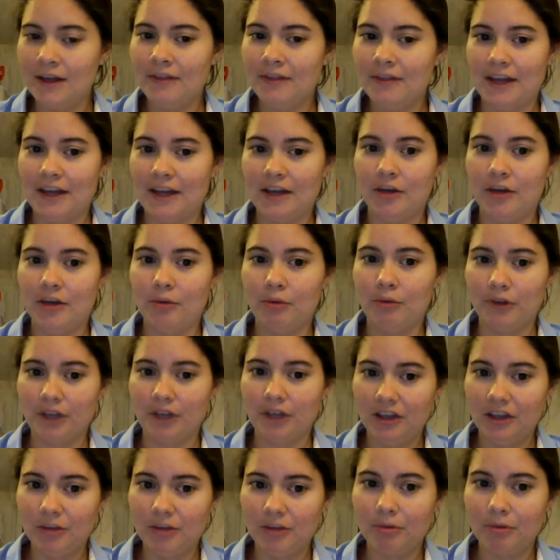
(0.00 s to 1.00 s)
then you will
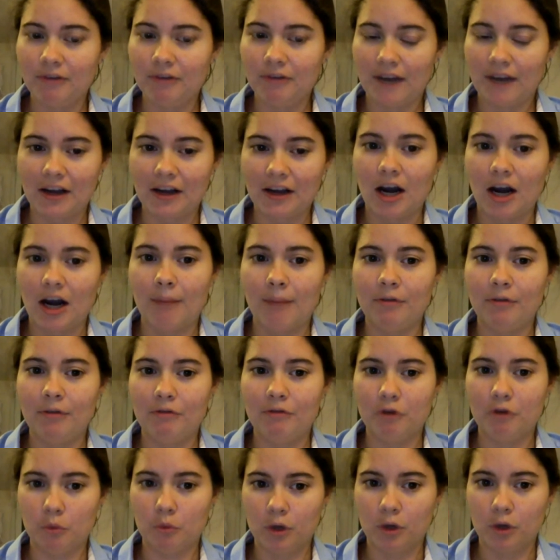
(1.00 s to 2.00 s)
need to provide a copy of
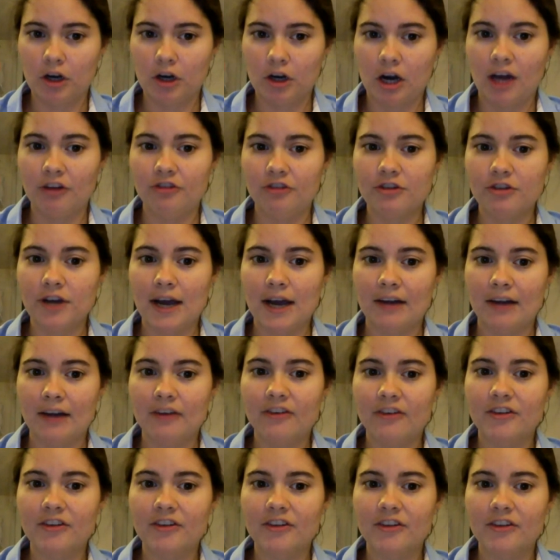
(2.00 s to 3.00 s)
your work
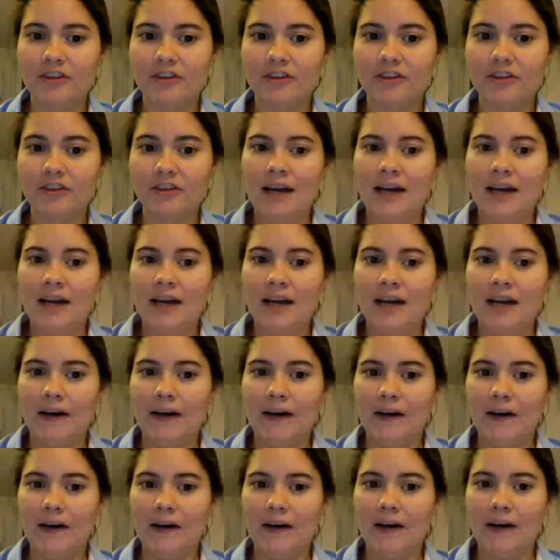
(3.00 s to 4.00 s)
contract
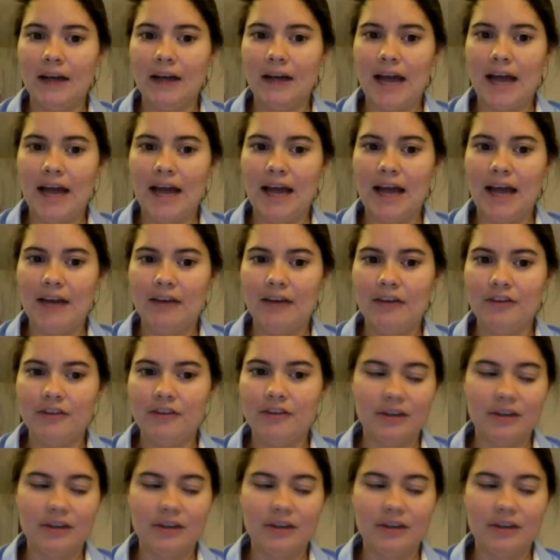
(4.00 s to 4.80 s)
and